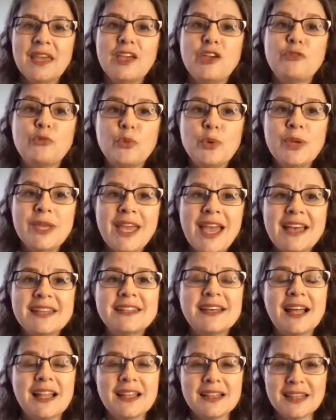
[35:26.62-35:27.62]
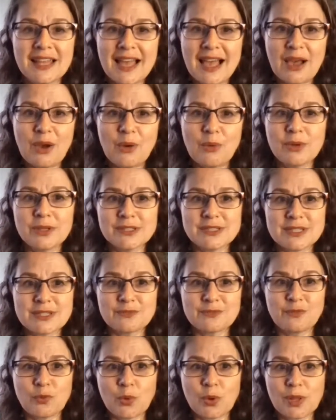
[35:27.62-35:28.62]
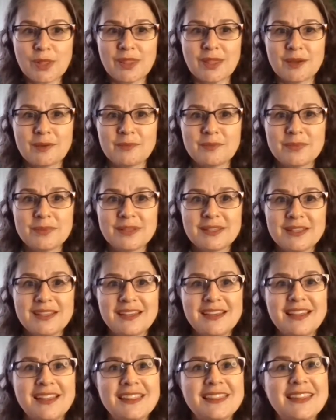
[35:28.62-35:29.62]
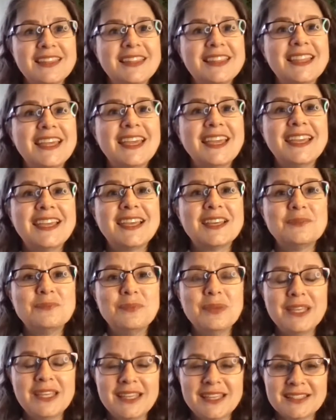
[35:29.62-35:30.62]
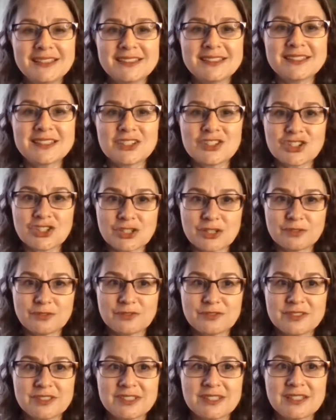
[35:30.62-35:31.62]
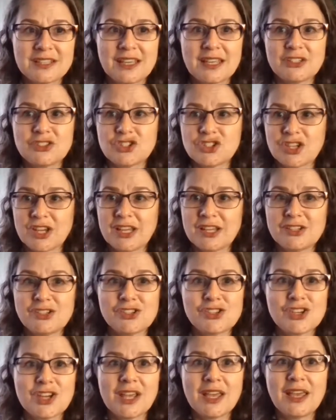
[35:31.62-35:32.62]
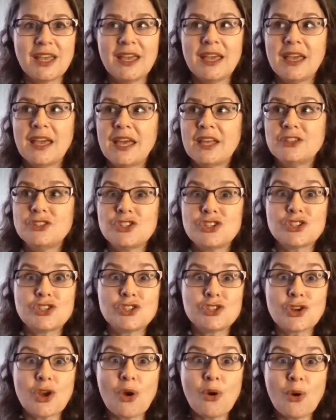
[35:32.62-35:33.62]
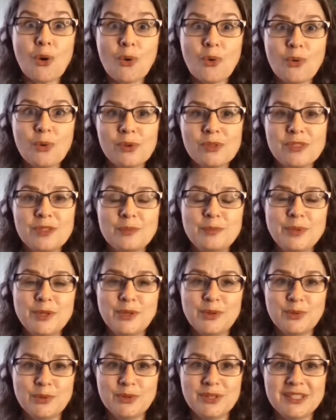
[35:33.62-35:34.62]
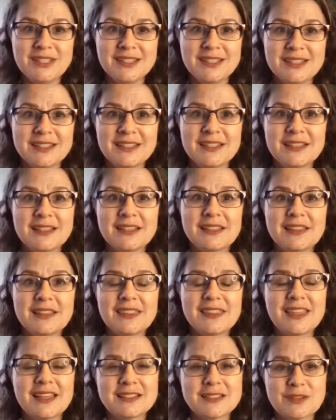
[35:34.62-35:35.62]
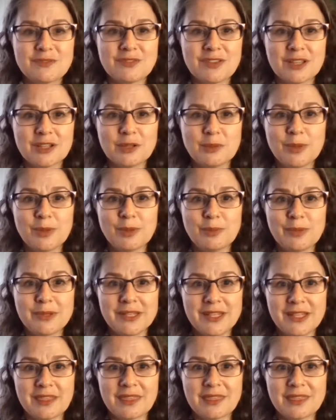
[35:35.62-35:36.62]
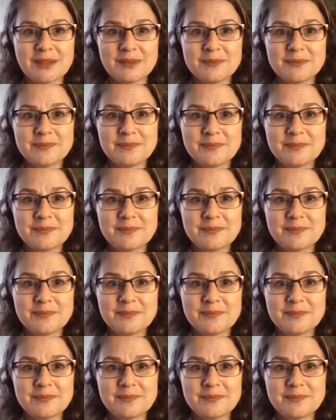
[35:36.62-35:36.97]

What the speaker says: if we had allowance for them, that they can begin to shift and change and show the beauty that's available beneath them.